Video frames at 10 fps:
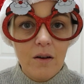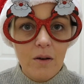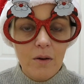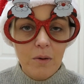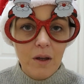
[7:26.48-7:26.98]

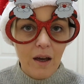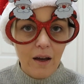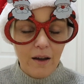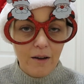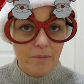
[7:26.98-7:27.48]
Oh
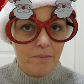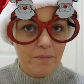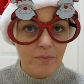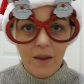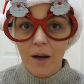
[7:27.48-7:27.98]
yeah,
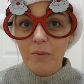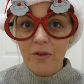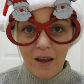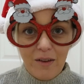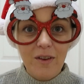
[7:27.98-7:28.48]
I'm
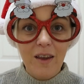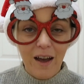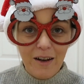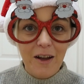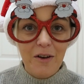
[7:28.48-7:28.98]
sexy
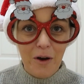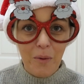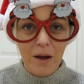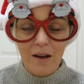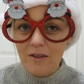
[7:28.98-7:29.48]
and I
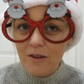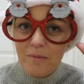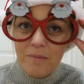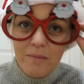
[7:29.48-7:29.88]
know it.